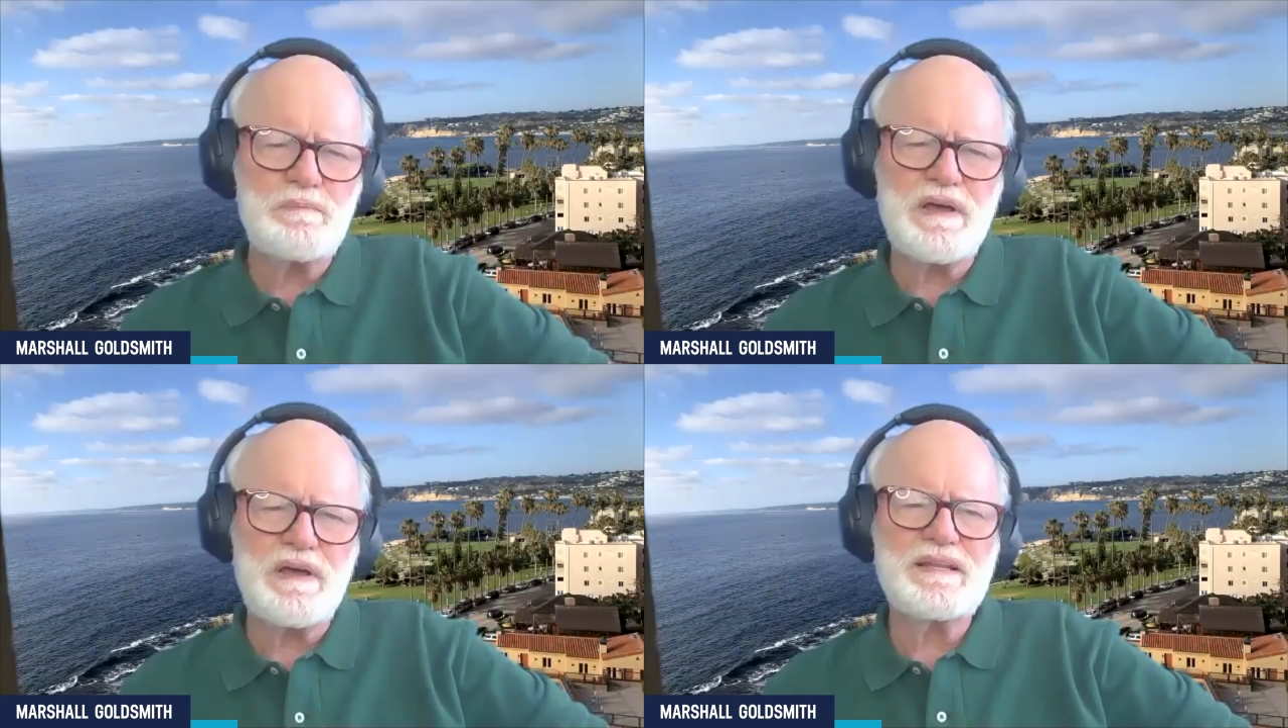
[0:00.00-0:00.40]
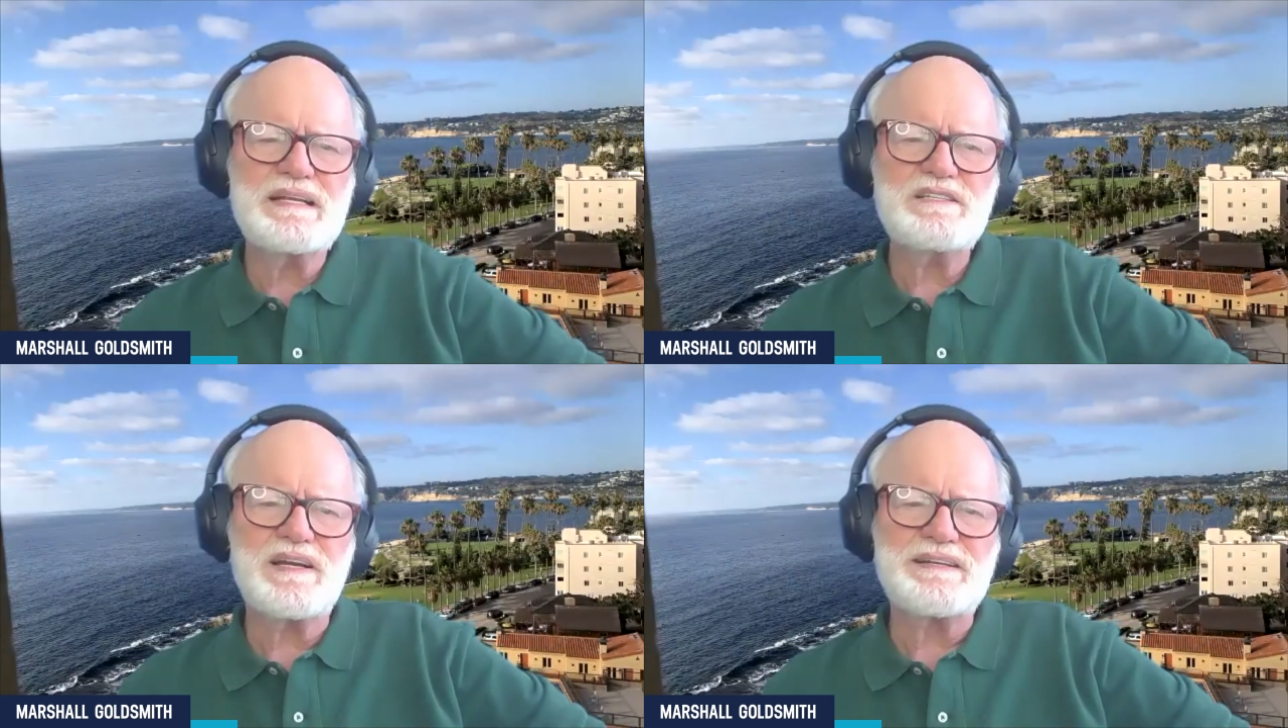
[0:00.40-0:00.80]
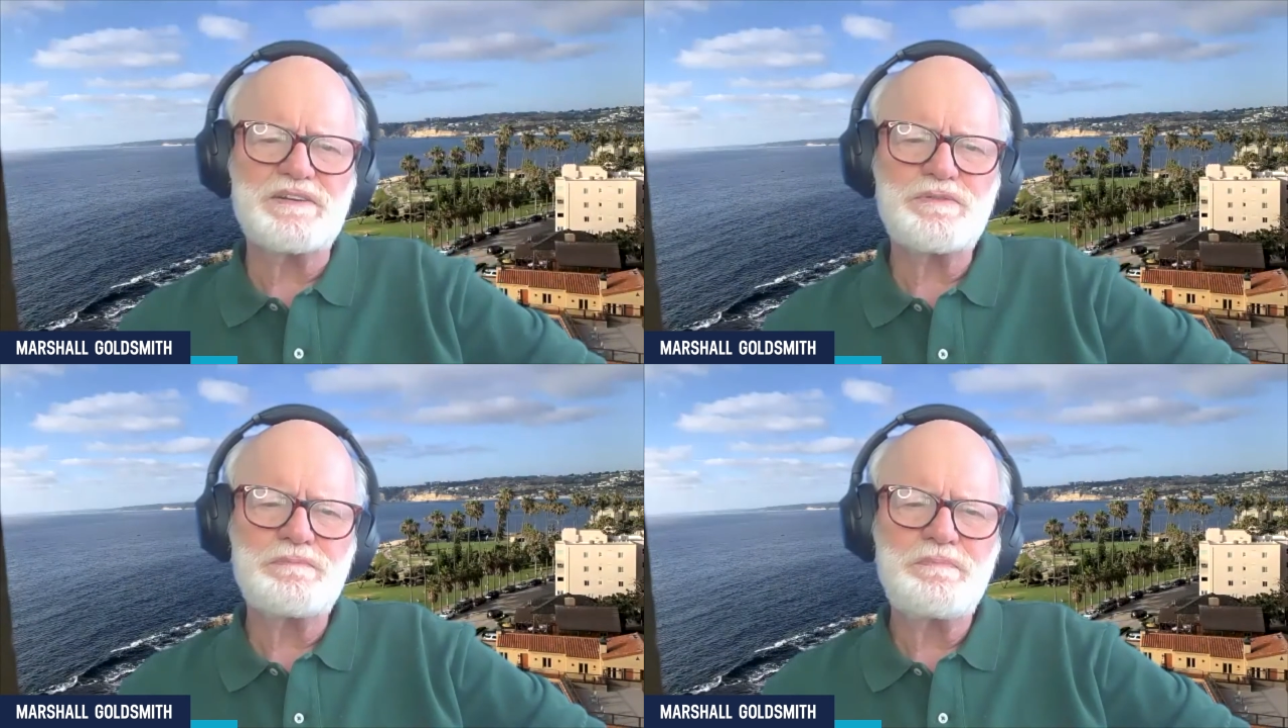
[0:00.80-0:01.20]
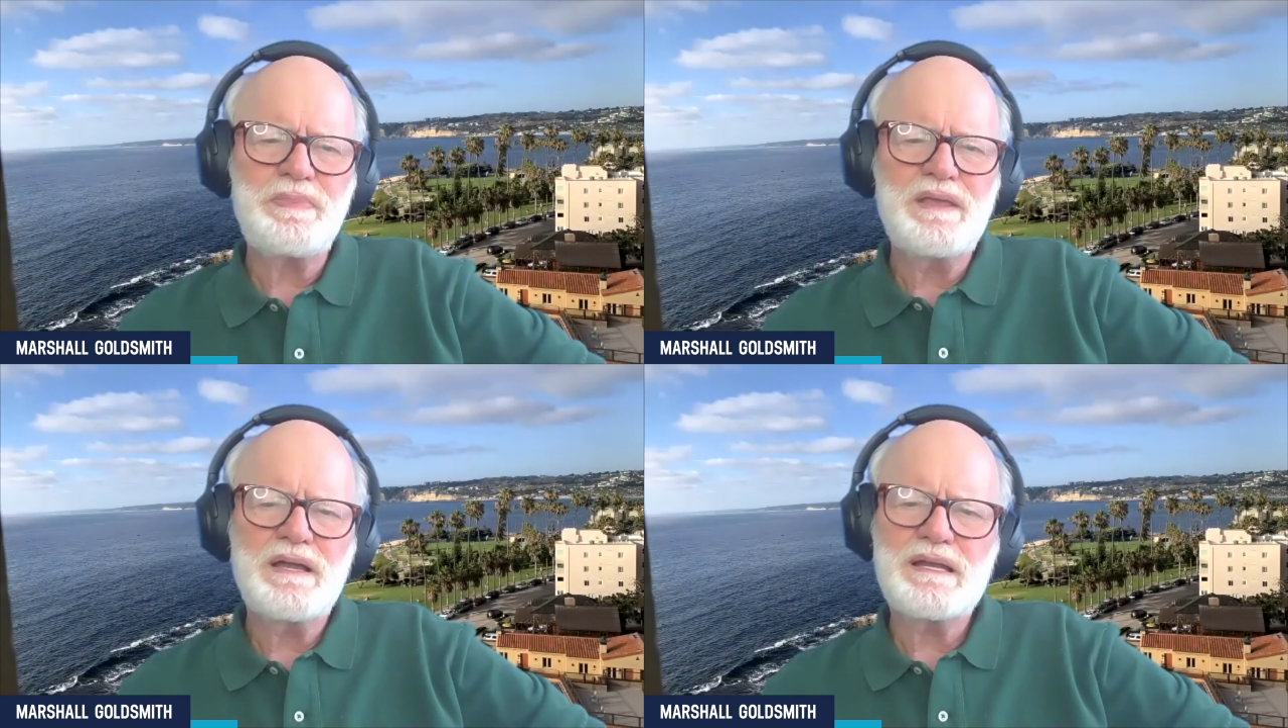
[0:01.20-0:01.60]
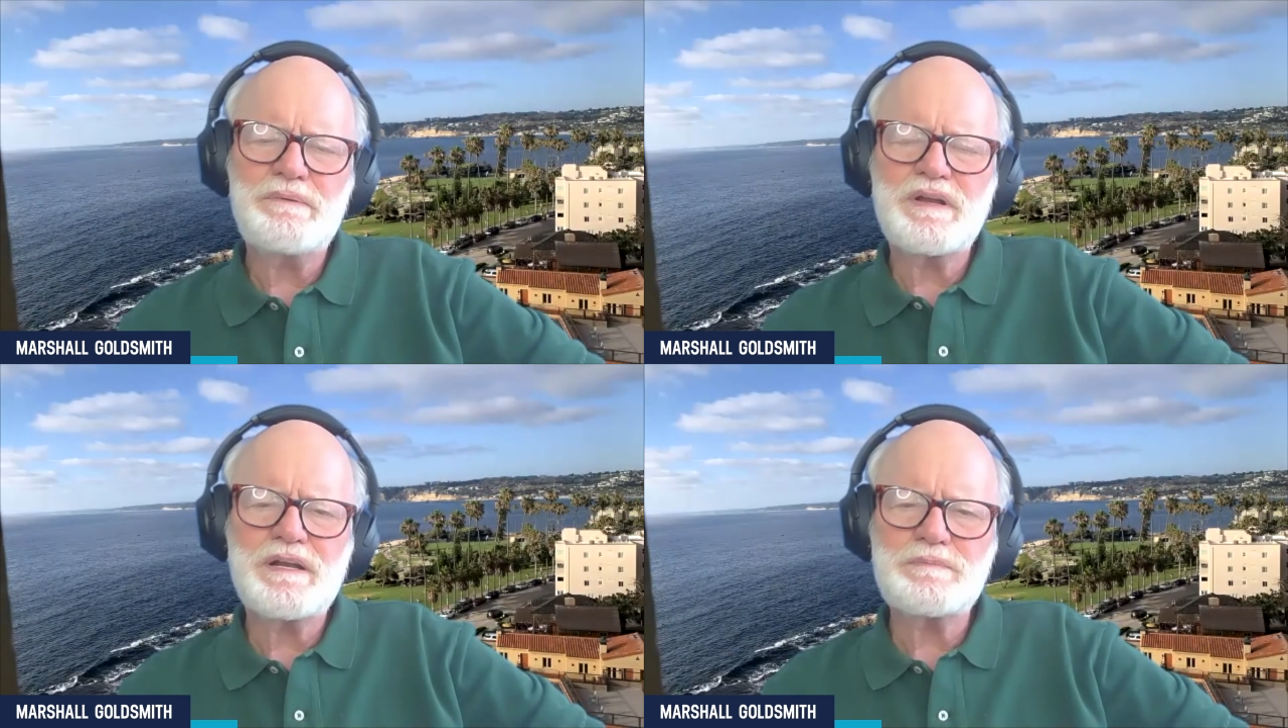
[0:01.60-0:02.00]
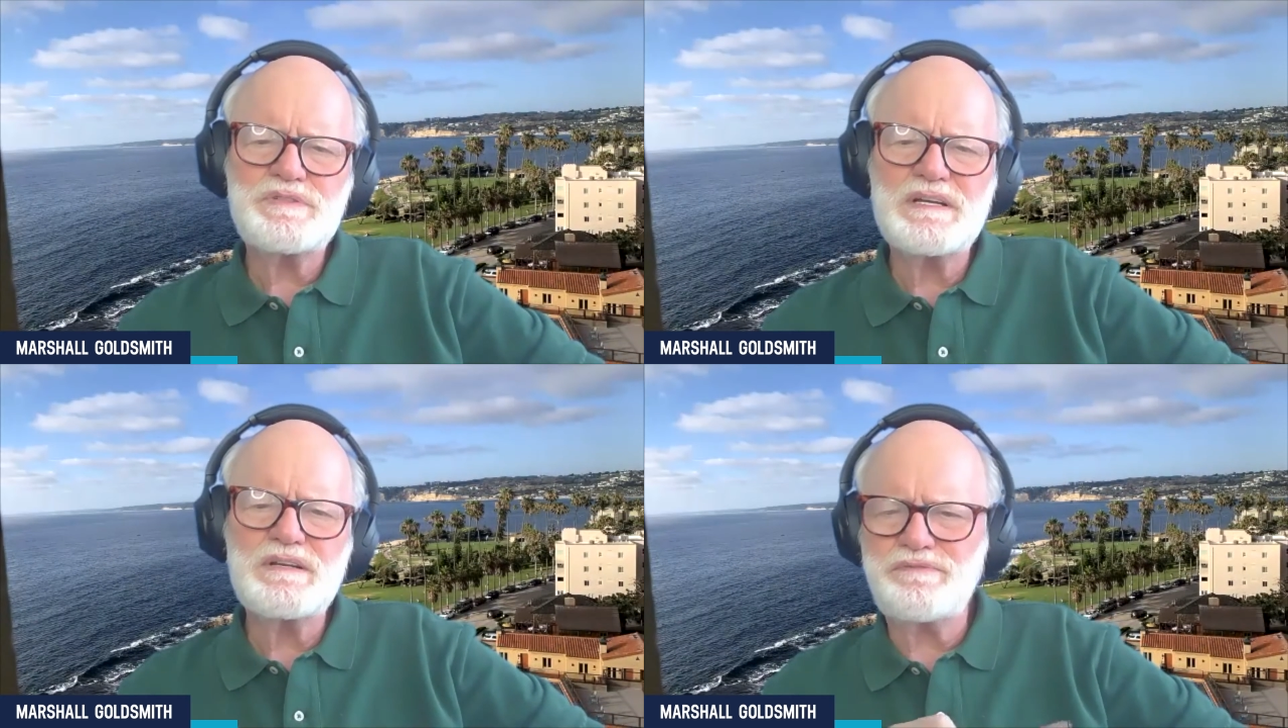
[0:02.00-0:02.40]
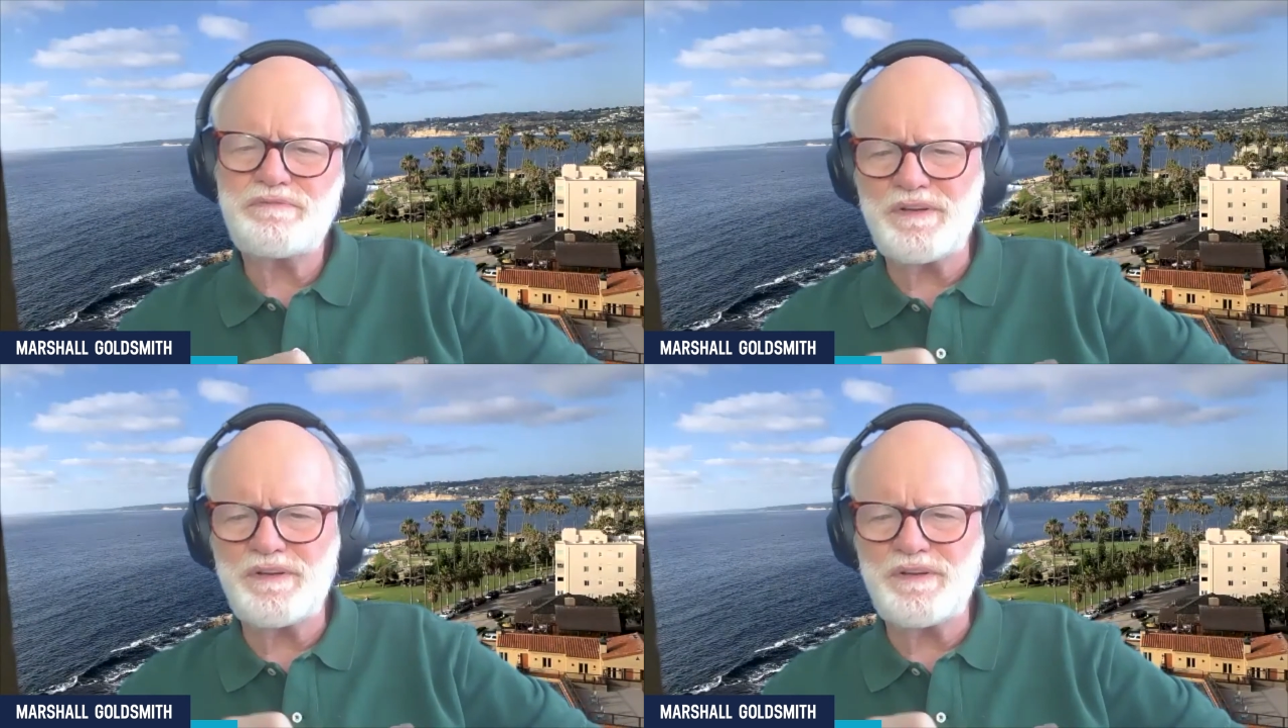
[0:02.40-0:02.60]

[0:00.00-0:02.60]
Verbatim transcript: were better than his ideas. And he would end up saying, look,